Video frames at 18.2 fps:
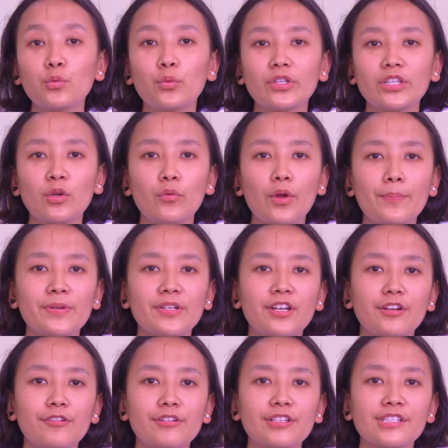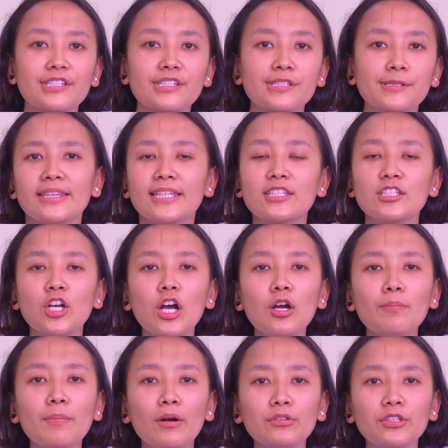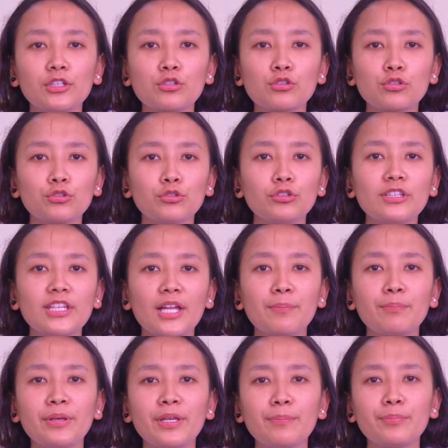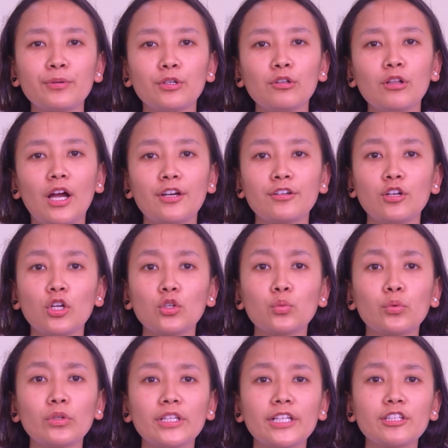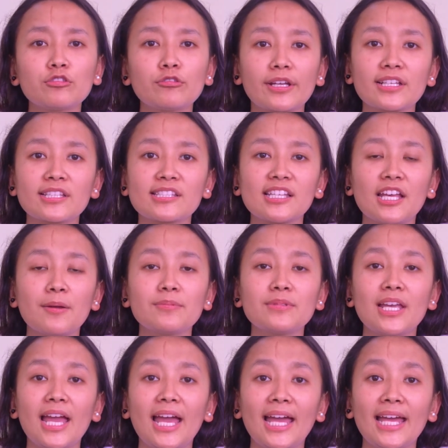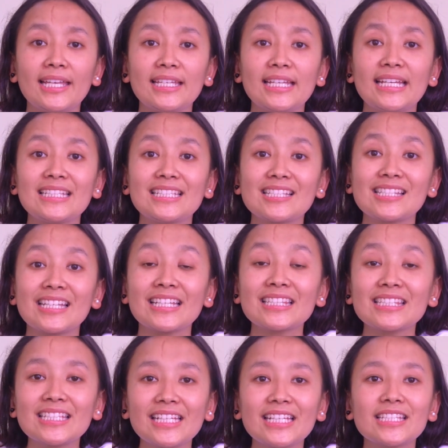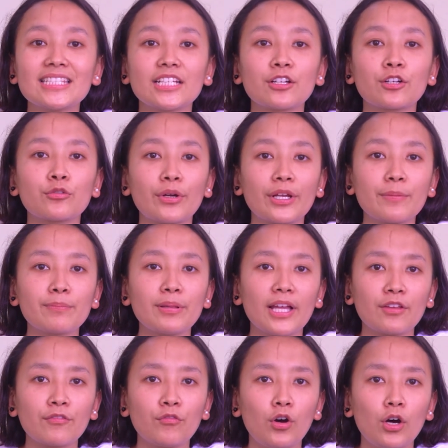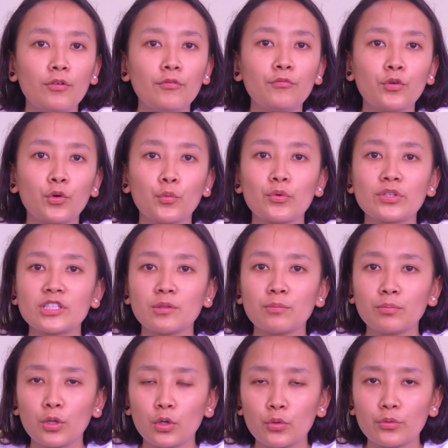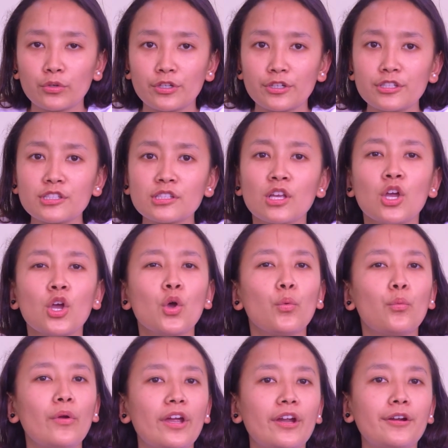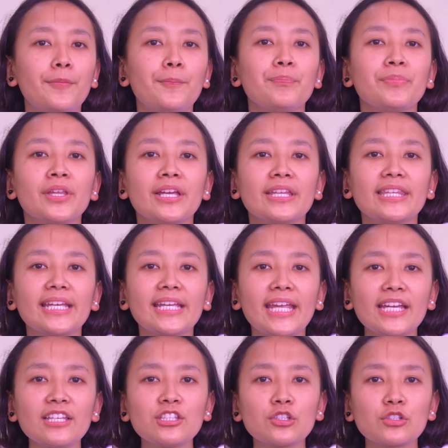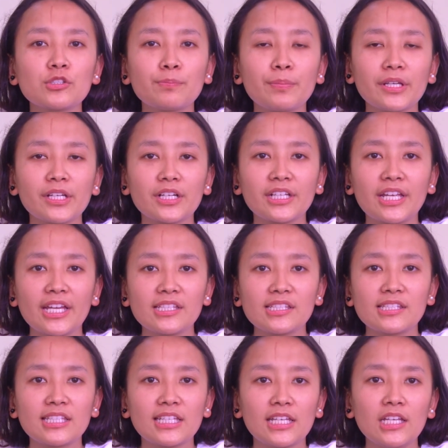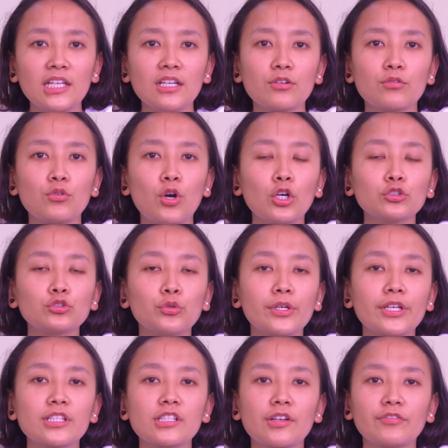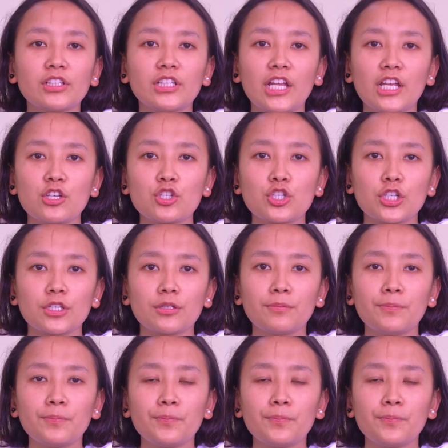with their weaponaries. They talk about the truth that people are not willing to accept, and it is indeed a great platform for whistleblowers where they get to speak against the wrongdoings of the nation.